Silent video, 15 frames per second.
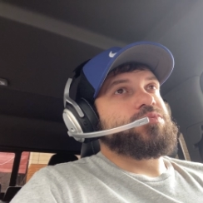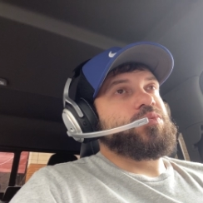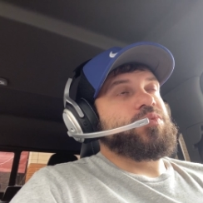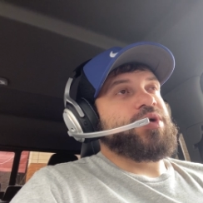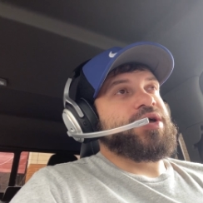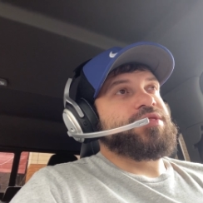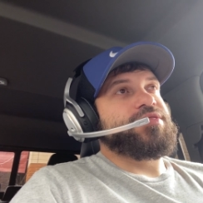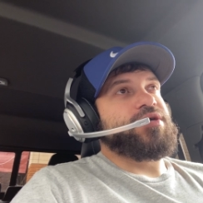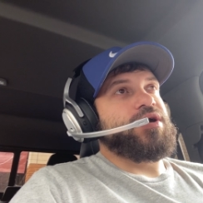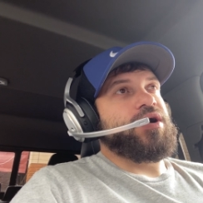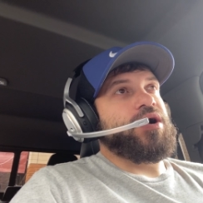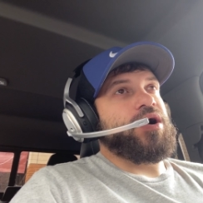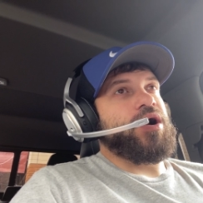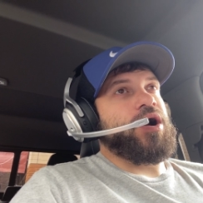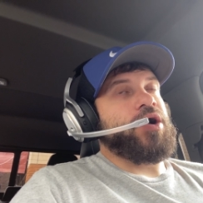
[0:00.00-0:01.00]
with
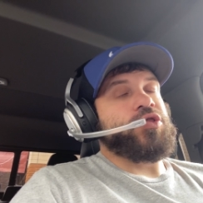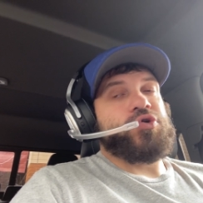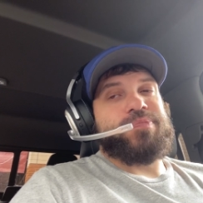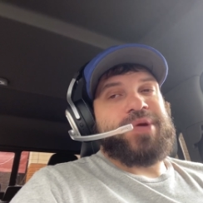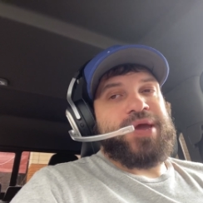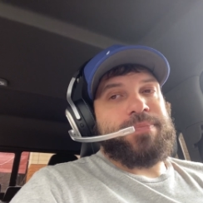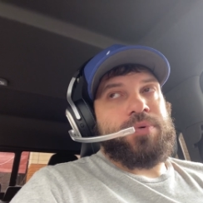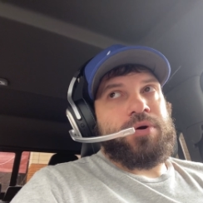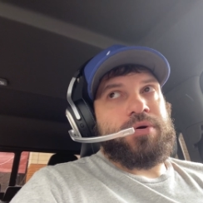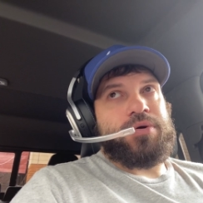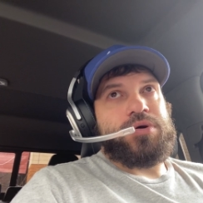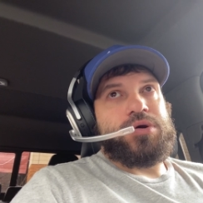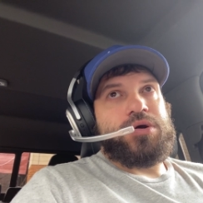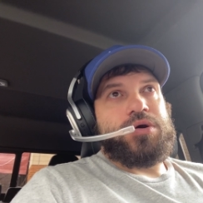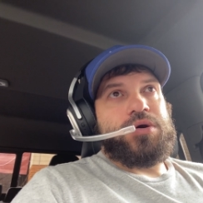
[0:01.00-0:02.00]
other people